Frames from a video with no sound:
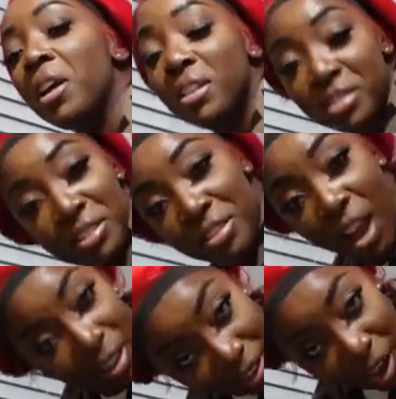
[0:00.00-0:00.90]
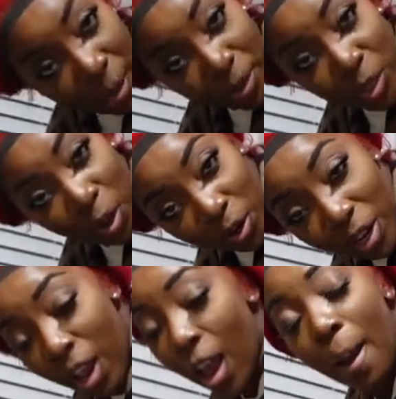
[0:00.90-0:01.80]
This is exactly how I talk.
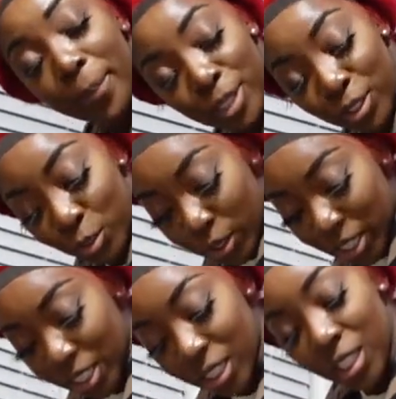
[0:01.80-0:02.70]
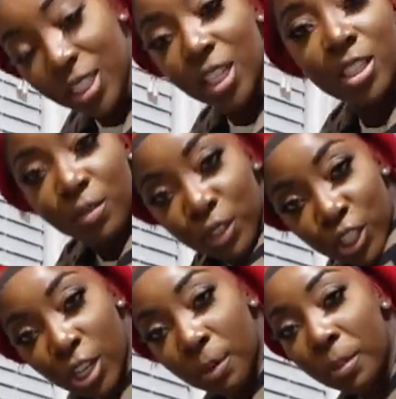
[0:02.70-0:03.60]
I'm gonna just do this. Instead of telling someone to
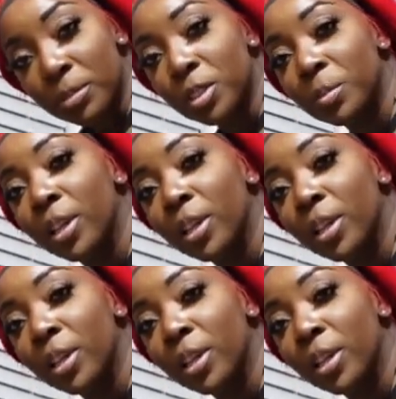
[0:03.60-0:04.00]
shut up, I'm just be